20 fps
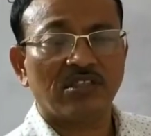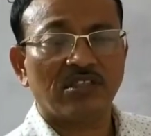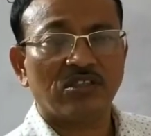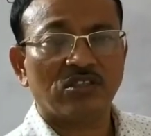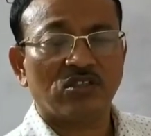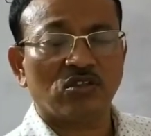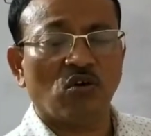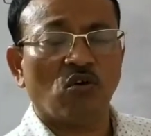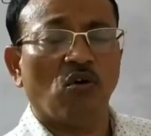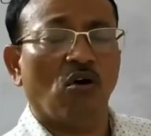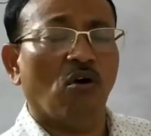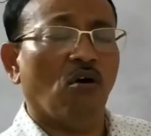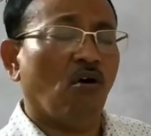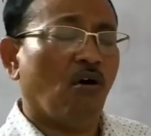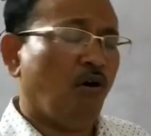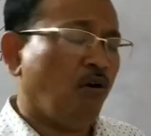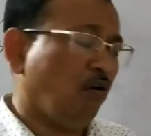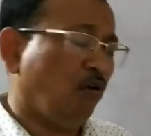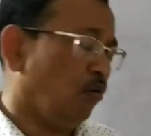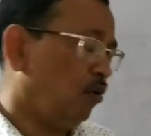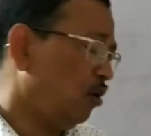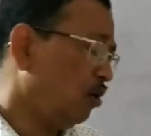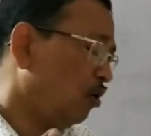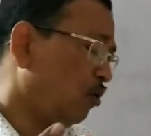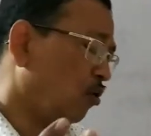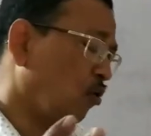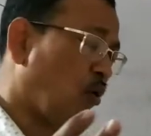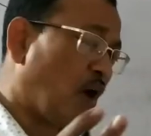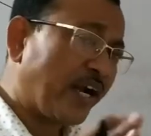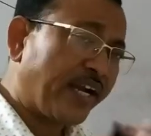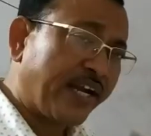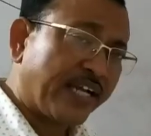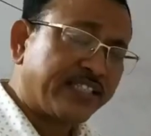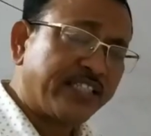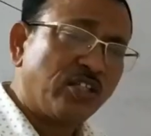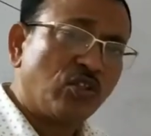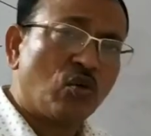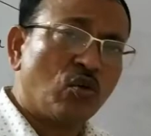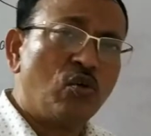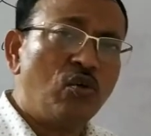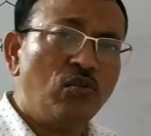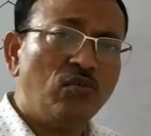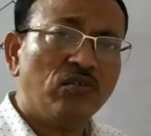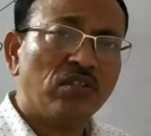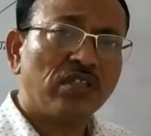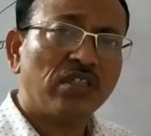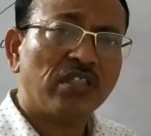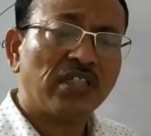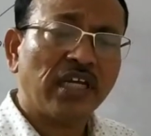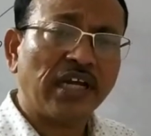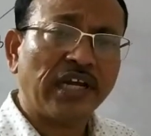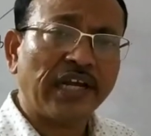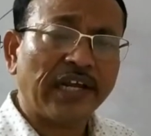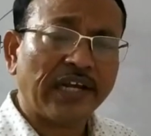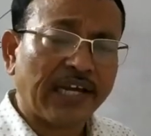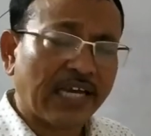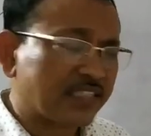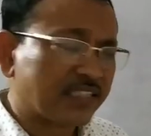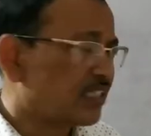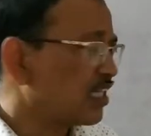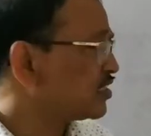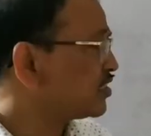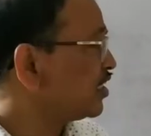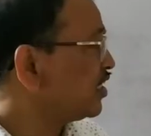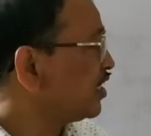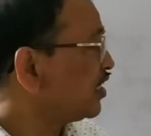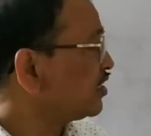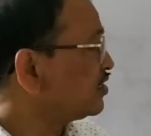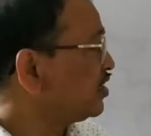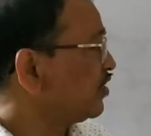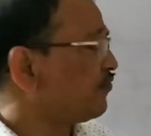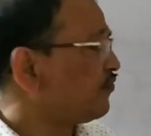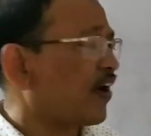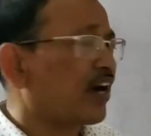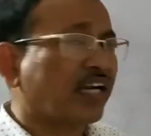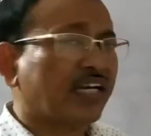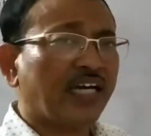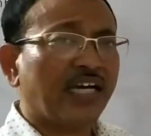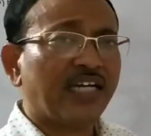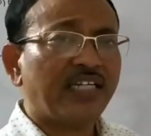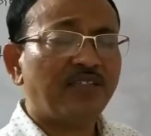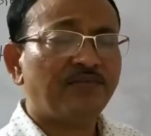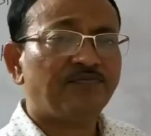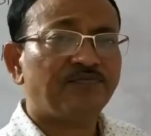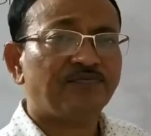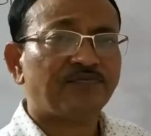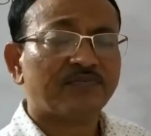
So what does it do? Cassel's intrinsic factor,